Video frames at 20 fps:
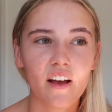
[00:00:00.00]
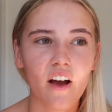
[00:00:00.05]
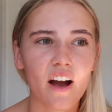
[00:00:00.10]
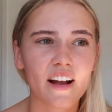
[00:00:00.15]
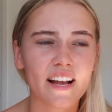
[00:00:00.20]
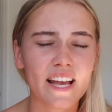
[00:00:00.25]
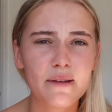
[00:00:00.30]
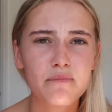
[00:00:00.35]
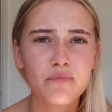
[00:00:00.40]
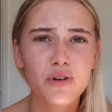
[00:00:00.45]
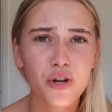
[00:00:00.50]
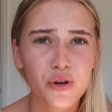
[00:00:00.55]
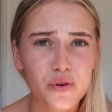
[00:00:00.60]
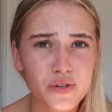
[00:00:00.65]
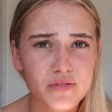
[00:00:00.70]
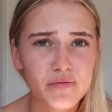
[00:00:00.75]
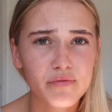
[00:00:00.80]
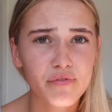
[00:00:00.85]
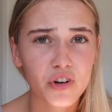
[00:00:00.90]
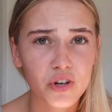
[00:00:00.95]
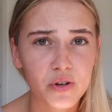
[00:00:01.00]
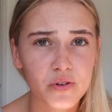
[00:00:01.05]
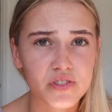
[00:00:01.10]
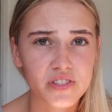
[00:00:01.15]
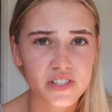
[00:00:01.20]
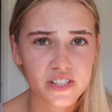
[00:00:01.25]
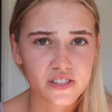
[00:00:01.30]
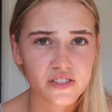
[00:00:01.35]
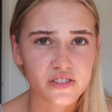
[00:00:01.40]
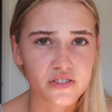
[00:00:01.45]
I keep losing followers
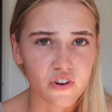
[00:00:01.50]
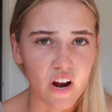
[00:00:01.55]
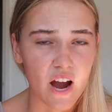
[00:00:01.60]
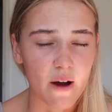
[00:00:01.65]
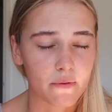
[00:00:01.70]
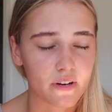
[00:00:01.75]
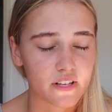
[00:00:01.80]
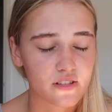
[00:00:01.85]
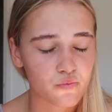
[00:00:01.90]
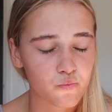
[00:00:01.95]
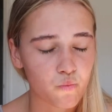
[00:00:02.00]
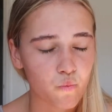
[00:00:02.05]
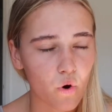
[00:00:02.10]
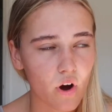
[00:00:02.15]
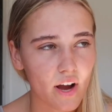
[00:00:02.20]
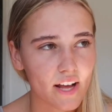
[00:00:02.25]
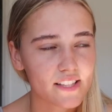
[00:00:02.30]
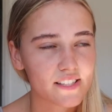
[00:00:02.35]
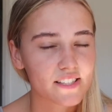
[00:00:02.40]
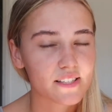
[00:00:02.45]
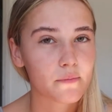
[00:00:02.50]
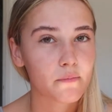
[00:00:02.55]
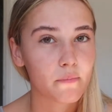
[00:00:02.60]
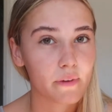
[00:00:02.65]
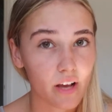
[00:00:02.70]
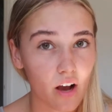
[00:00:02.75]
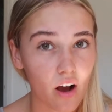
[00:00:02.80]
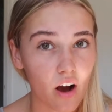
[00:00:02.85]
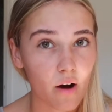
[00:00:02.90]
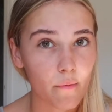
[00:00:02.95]
on Instagram and it's winding
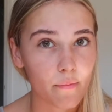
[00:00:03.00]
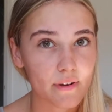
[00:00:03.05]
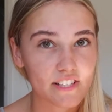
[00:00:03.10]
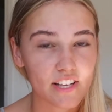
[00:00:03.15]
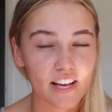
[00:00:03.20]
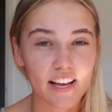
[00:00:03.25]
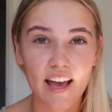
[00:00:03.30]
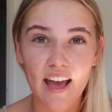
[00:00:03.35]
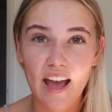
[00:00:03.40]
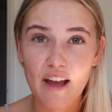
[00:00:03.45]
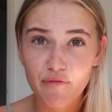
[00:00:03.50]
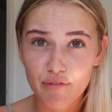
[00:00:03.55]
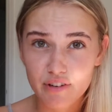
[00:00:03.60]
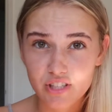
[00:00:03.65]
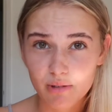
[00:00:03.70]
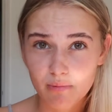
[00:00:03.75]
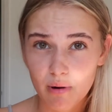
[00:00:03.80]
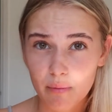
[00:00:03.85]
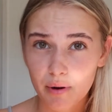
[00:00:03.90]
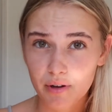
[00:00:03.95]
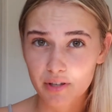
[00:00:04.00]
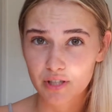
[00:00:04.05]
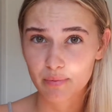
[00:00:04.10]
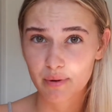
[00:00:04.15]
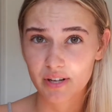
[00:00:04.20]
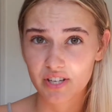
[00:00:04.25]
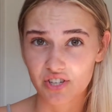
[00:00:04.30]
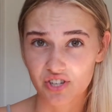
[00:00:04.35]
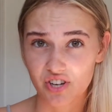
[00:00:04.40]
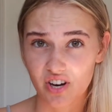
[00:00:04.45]
me up it's like every time I post a
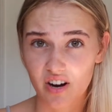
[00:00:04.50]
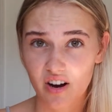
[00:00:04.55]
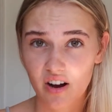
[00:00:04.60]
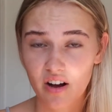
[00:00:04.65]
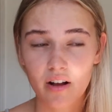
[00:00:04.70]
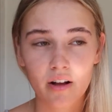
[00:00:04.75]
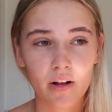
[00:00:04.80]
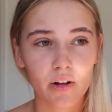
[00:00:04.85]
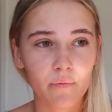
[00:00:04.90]
picture